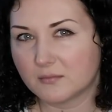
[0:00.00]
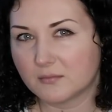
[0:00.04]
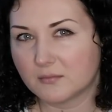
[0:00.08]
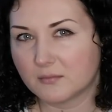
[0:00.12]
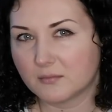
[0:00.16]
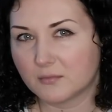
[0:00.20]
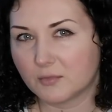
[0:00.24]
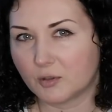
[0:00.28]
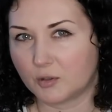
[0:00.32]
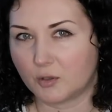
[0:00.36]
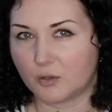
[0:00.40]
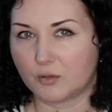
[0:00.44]

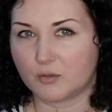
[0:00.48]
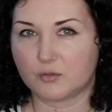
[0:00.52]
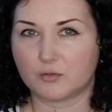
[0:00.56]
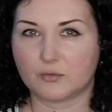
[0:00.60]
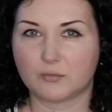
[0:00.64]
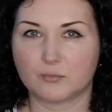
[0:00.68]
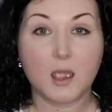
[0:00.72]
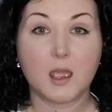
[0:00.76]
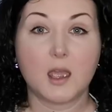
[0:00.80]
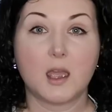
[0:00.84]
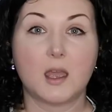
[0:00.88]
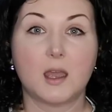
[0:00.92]
Or not?
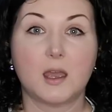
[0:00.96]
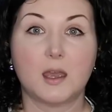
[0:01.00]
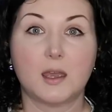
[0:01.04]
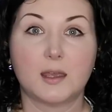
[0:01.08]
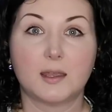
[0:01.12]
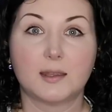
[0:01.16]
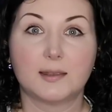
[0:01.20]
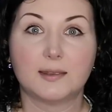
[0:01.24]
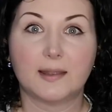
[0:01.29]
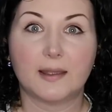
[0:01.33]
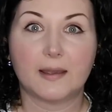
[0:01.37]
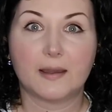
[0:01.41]

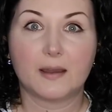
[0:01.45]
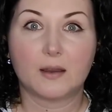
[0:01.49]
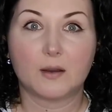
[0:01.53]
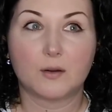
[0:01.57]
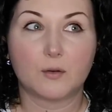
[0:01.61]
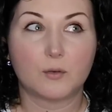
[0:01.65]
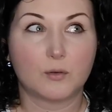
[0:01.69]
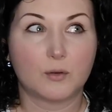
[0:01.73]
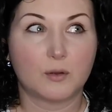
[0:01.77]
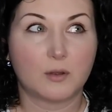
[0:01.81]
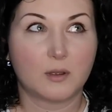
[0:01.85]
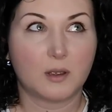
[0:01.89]

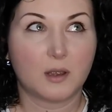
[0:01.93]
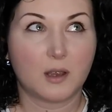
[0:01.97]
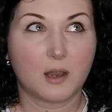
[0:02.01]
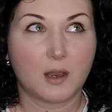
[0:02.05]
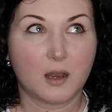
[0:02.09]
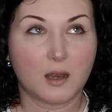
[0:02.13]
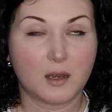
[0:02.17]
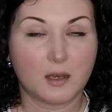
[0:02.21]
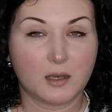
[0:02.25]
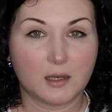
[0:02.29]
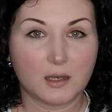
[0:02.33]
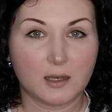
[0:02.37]
Now,
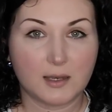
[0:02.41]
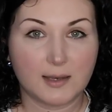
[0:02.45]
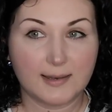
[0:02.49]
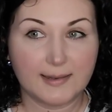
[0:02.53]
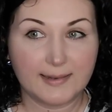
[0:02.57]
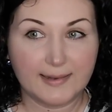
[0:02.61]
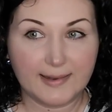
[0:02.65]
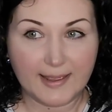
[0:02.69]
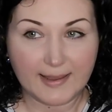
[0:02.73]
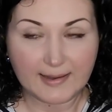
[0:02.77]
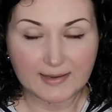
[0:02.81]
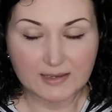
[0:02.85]

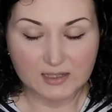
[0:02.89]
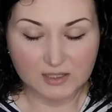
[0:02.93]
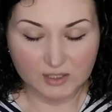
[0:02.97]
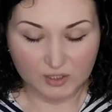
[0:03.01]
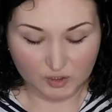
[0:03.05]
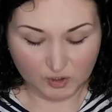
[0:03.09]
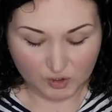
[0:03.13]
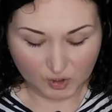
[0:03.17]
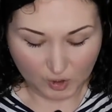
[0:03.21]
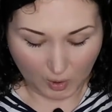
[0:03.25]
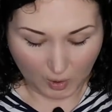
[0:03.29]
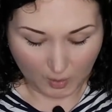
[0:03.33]

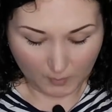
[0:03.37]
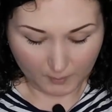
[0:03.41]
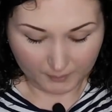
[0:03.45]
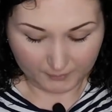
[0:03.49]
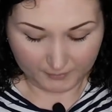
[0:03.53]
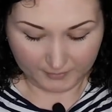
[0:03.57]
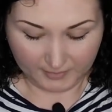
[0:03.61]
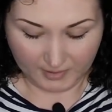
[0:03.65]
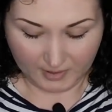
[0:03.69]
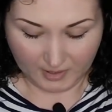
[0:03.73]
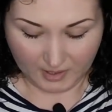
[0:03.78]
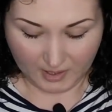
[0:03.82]
next top
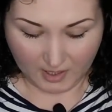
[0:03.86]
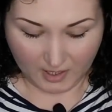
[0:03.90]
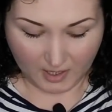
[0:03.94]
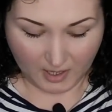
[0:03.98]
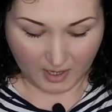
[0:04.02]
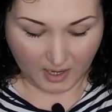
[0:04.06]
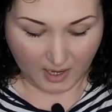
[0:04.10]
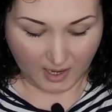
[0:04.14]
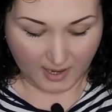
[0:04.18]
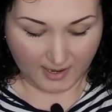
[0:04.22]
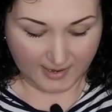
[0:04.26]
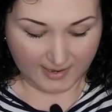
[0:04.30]

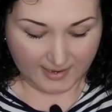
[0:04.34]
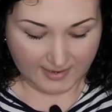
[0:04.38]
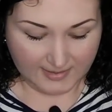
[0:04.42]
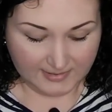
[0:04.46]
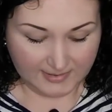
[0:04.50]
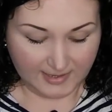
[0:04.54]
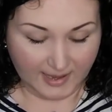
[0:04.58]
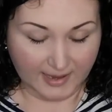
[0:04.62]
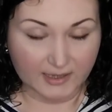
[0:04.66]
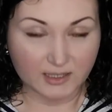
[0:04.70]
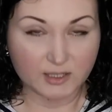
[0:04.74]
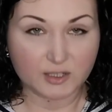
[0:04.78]

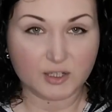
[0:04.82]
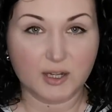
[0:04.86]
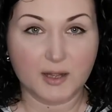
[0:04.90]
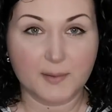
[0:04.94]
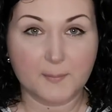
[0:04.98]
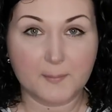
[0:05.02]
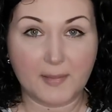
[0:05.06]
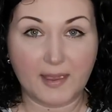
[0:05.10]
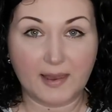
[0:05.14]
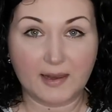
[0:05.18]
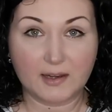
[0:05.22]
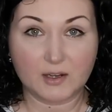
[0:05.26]
is actually
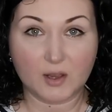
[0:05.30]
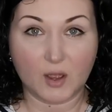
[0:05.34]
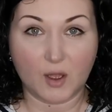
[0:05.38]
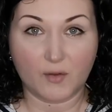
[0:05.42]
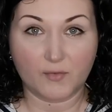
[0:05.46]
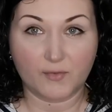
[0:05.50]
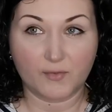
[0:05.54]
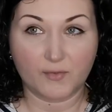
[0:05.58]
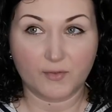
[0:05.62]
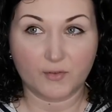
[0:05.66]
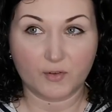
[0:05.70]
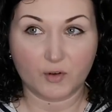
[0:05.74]
made
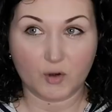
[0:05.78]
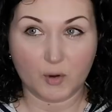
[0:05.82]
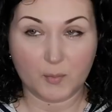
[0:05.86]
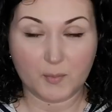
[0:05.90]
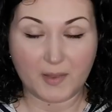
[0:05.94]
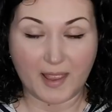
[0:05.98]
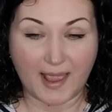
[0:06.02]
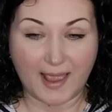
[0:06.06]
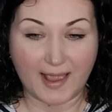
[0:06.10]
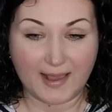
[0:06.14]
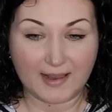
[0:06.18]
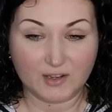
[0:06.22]
from
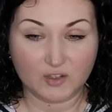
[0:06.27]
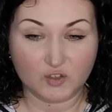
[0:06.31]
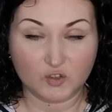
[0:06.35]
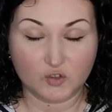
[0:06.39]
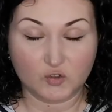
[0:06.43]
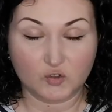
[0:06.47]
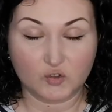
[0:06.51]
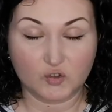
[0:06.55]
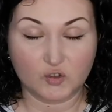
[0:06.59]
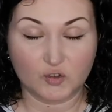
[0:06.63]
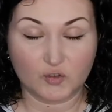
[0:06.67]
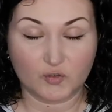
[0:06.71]
a
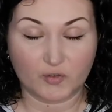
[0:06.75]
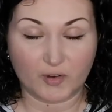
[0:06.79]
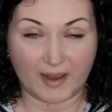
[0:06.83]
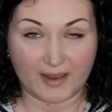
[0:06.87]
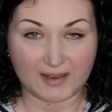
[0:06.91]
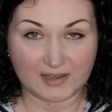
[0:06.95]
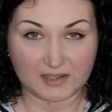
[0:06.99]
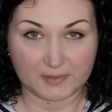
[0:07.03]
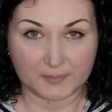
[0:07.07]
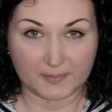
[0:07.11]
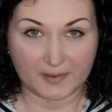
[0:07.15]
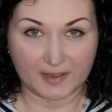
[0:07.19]

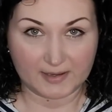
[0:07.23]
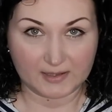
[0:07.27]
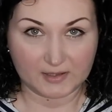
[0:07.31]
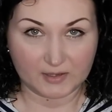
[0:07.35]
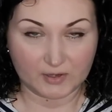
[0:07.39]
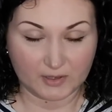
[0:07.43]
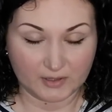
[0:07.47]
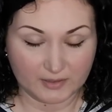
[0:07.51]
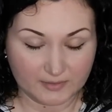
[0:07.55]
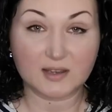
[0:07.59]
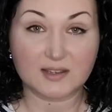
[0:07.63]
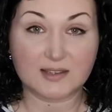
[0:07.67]
duress
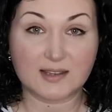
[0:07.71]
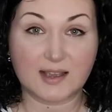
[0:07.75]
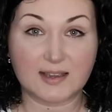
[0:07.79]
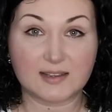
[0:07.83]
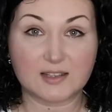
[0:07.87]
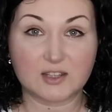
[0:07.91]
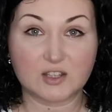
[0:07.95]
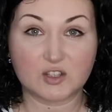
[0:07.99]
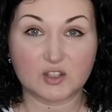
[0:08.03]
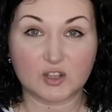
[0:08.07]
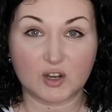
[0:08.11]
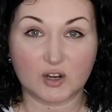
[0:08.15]
pattern. I
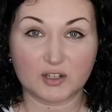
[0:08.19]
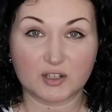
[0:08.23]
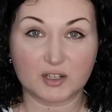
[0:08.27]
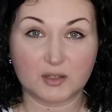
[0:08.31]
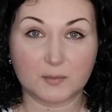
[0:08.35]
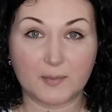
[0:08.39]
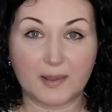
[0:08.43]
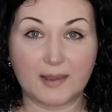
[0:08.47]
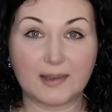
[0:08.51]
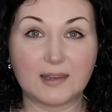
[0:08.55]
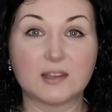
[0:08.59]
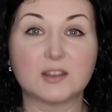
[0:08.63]
started
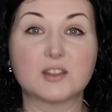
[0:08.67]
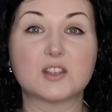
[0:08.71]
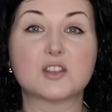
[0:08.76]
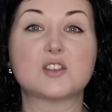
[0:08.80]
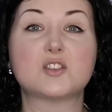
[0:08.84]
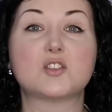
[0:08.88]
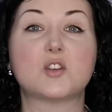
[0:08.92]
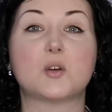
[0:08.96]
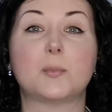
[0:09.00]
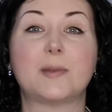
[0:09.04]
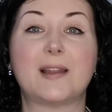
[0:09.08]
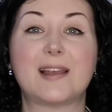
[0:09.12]
making this
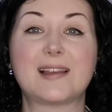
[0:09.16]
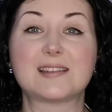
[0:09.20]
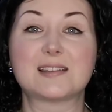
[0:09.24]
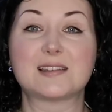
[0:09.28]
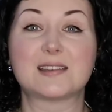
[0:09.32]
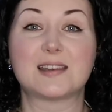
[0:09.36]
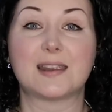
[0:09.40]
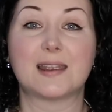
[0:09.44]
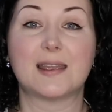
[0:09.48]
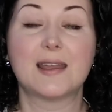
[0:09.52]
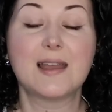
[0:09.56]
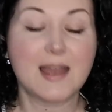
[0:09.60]
top last
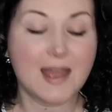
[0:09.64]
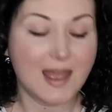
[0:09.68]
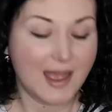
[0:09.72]
year